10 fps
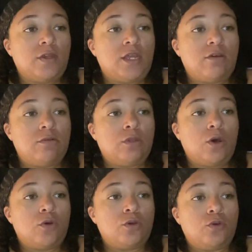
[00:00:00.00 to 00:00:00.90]
even though
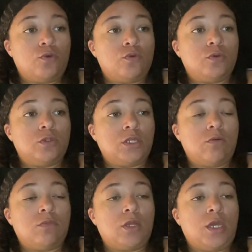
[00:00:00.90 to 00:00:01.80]
you
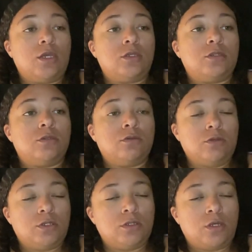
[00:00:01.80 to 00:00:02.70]
some days,
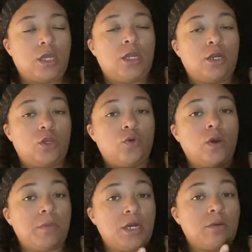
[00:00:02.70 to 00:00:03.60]
again, you, I
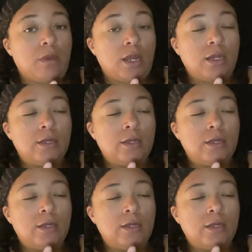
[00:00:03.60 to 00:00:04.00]
mean me,